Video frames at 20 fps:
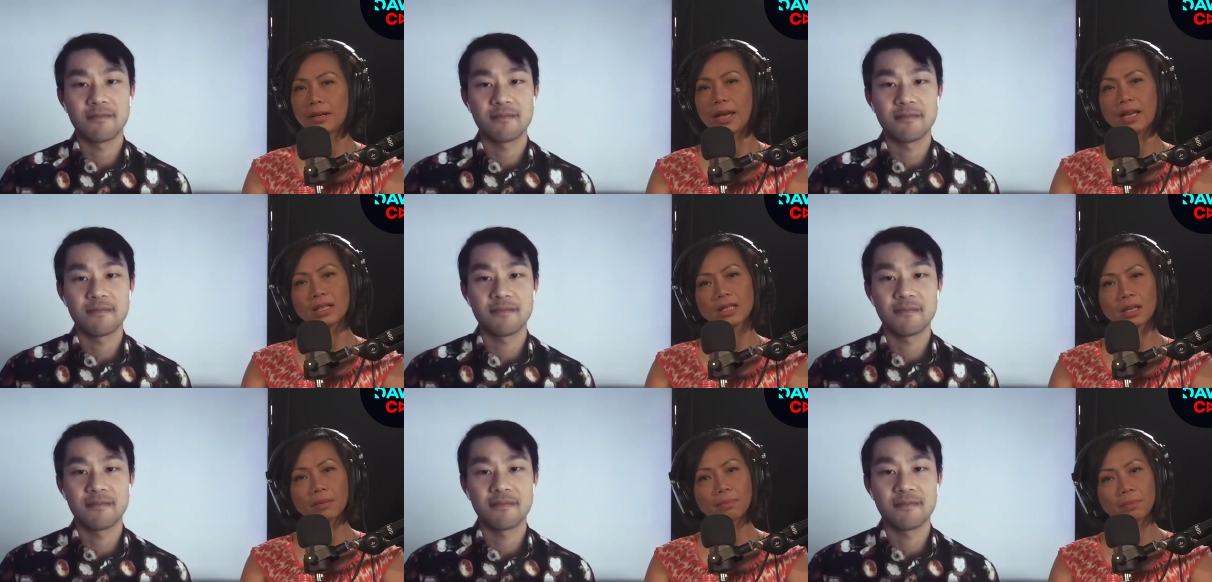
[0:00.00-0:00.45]

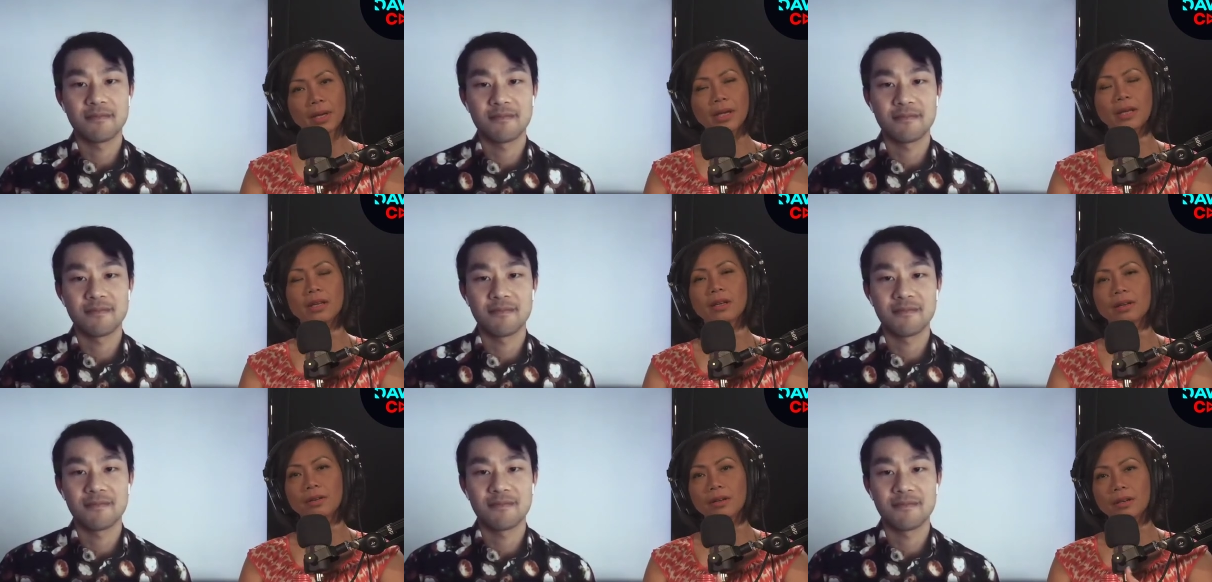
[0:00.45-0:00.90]
Speaker 1: Has it
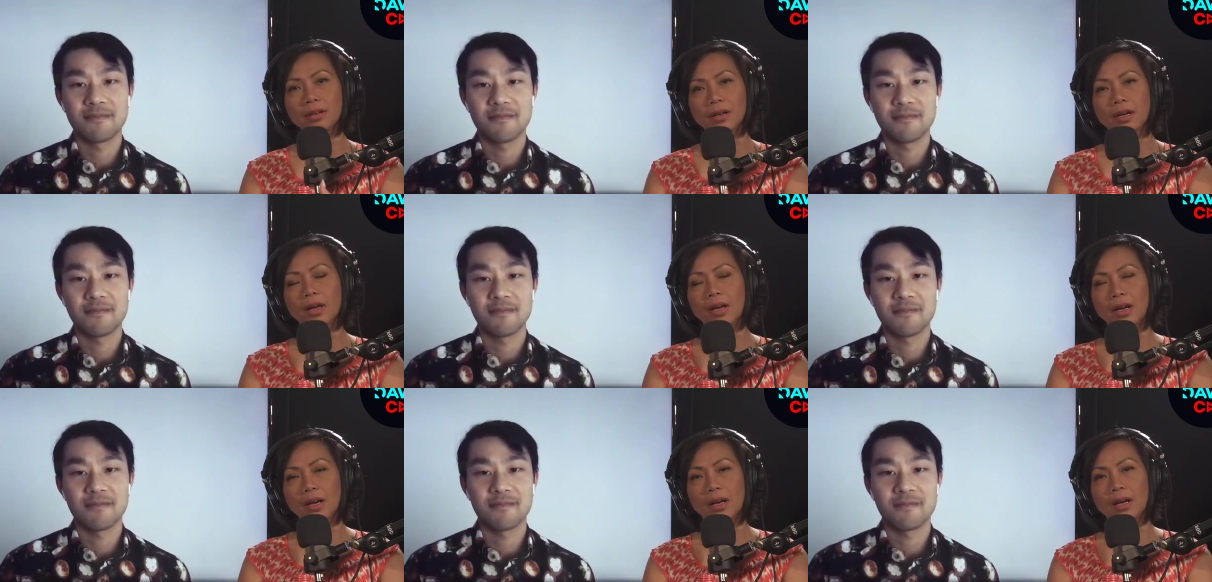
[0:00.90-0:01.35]
been
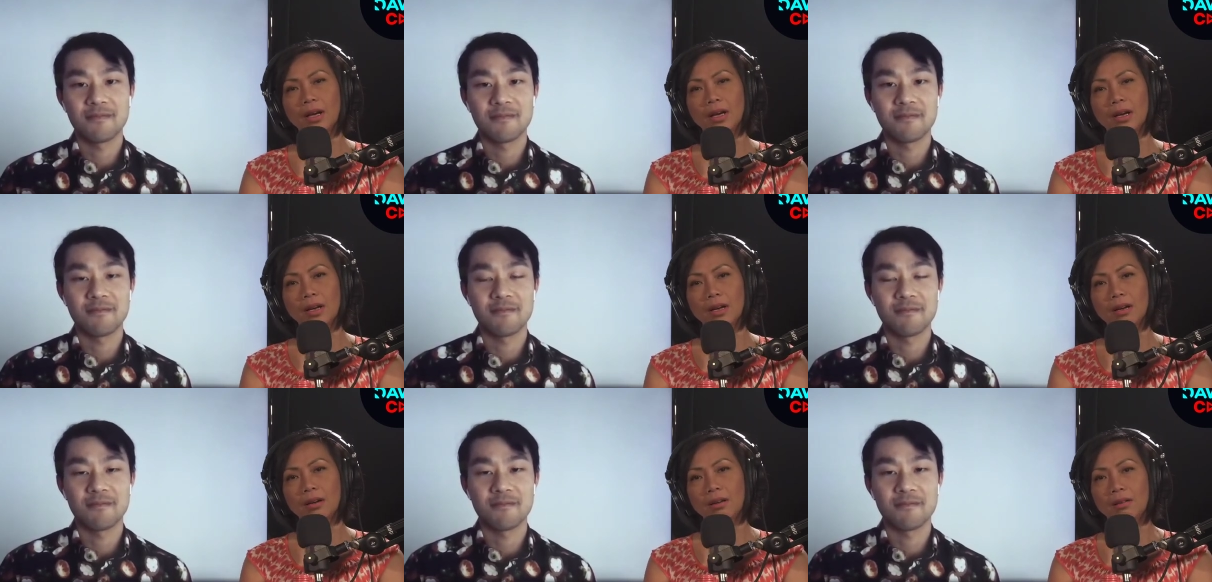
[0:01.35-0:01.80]

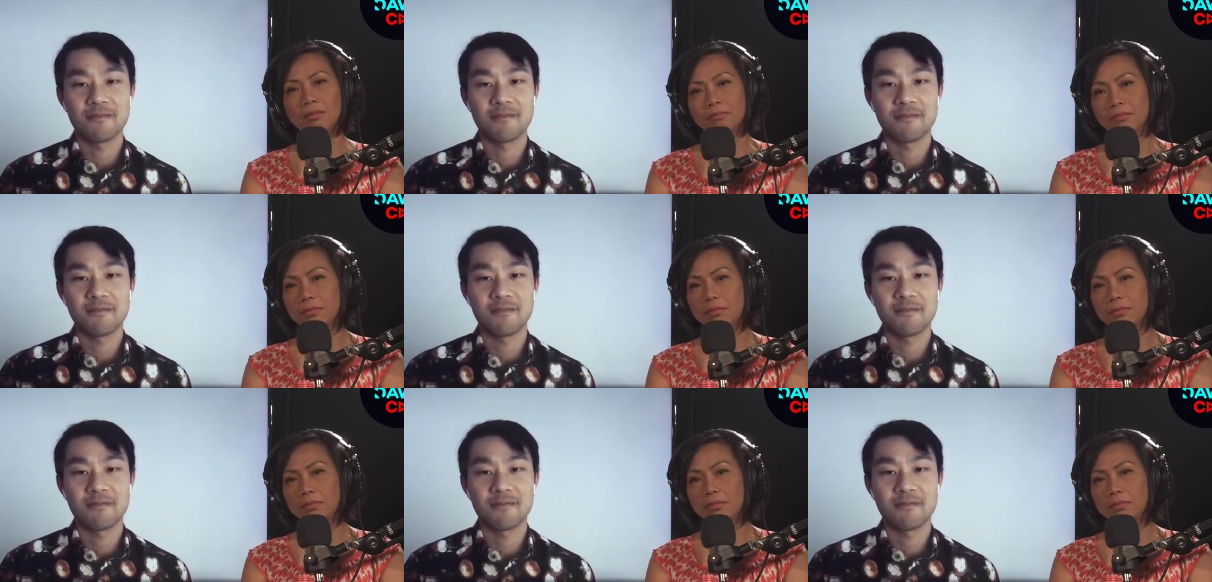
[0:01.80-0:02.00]
have